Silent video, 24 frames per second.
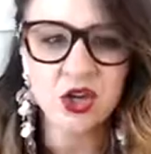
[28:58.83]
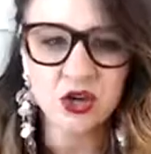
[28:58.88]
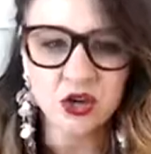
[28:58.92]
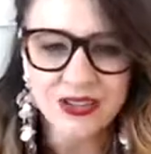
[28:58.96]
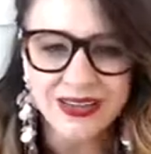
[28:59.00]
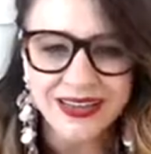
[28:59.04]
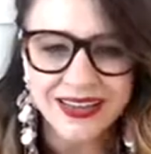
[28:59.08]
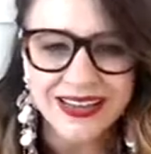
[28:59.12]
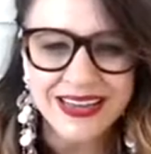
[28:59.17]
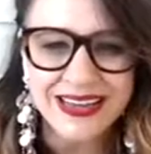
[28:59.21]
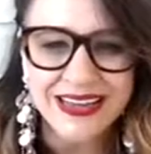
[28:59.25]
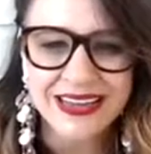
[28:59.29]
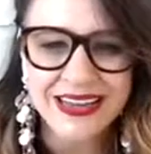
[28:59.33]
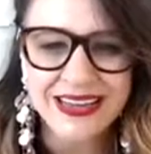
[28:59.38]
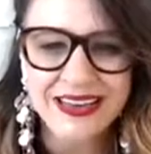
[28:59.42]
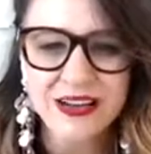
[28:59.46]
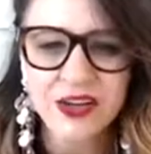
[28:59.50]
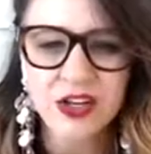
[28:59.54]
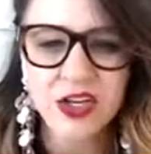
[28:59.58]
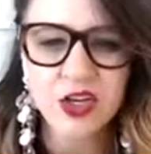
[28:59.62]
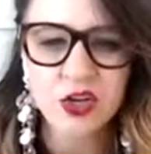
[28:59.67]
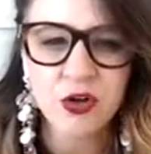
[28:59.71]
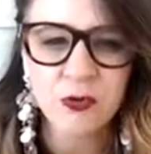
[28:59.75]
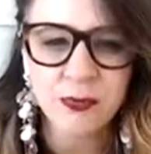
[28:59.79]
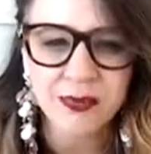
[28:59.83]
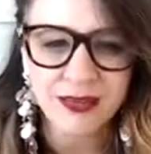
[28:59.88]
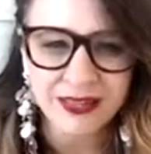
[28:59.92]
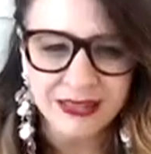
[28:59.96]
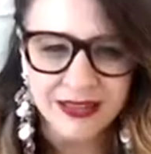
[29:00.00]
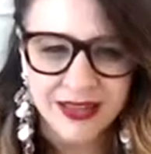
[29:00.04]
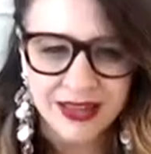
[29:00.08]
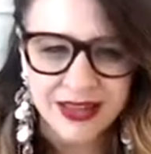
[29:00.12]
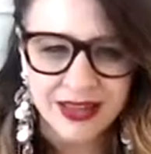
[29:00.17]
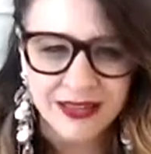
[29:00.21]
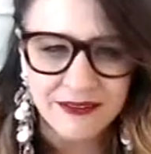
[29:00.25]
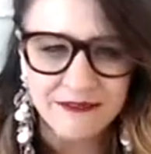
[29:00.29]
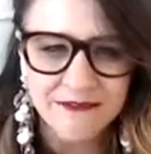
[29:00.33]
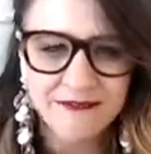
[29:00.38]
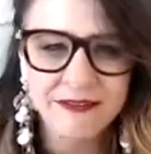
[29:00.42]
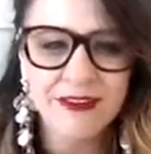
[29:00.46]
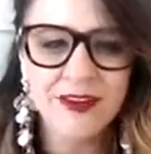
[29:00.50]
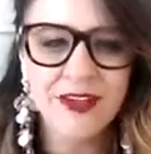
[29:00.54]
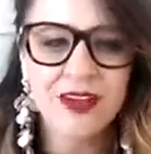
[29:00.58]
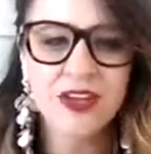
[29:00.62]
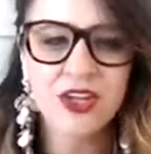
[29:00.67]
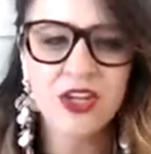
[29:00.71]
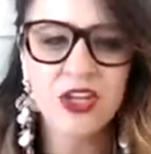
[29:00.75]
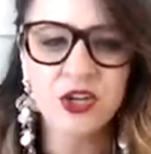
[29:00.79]
your need, your belief,
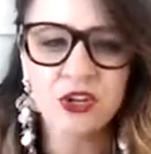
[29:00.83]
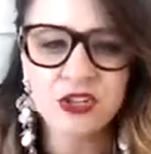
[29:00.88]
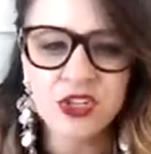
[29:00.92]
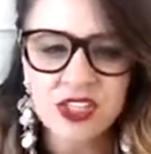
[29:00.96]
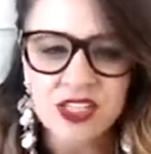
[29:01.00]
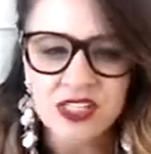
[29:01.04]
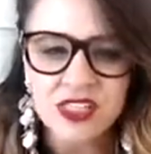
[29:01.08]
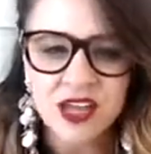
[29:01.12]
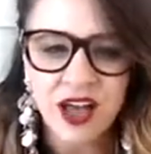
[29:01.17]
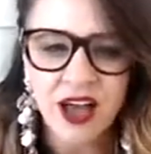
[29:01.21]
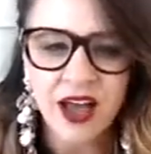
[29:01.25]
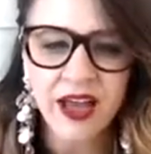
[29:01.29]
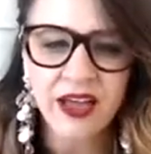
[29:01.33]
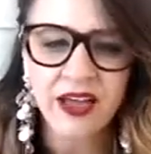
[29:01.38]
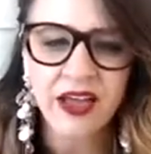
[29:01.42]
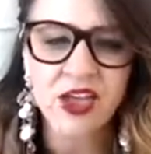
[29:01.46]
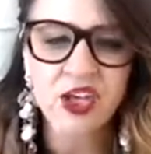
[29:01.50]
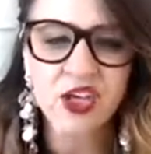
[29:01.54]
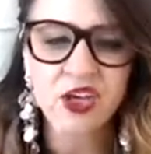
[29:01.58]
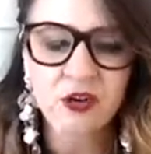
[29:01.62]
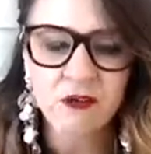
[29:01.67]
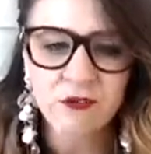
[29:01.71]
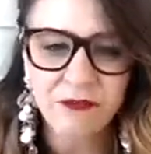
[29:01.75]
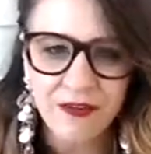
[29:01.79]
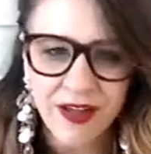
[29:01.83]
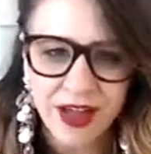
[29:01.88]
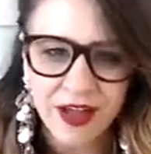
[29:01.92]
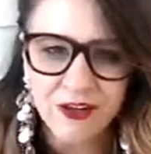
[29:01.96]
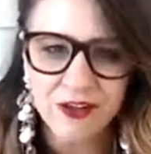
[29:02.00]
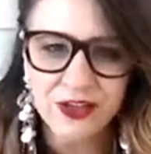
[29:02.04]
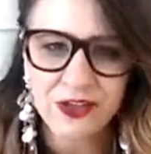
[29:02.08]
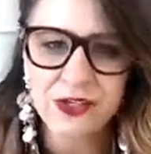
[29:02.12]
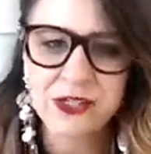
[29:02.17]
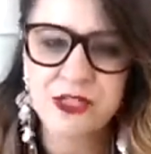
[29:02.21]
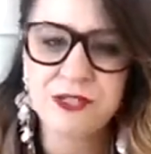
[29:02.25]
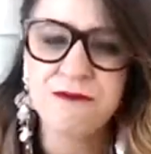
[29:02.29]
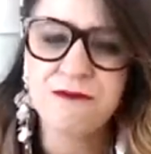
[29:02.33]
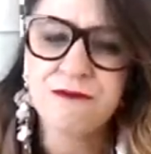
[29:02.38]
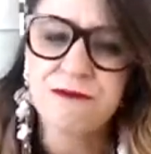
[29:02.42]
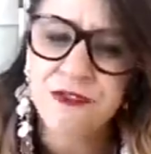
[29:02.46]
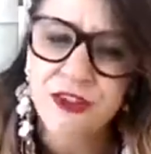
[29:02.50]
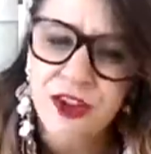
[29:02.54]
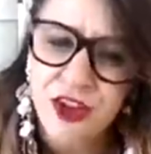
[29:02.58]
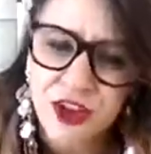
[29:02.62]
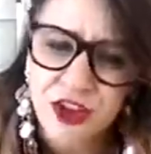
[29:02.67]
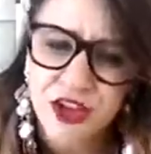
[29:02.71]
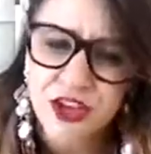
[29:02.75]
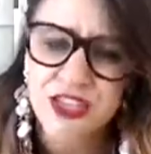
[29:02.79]
your desire, your values
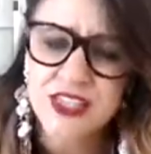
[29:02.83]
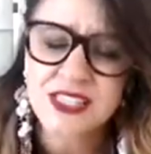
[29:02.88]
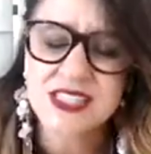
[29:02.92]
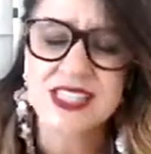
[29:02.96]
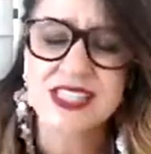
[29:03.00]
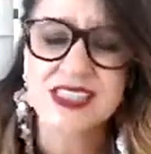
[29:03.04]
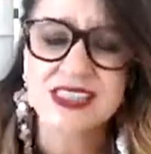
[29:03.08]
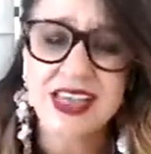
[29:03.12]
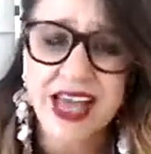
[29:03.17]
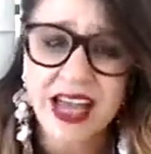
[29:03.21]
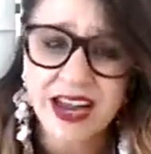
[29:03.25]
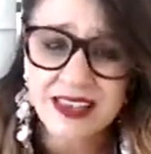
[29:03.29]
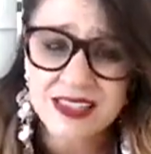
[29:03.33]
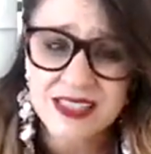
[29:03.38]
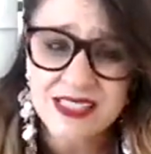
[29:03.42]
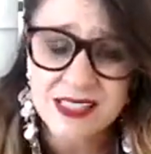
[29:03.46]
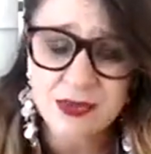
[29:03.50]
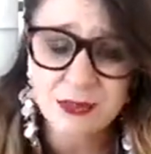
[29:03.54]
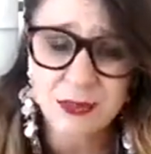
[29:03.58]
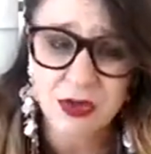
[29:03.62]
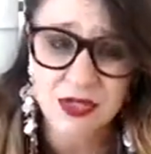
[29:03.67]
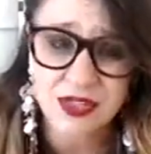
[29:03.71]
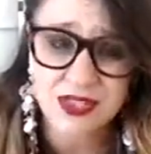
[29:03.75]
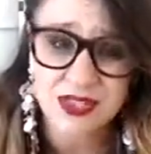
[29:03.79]
first. That is the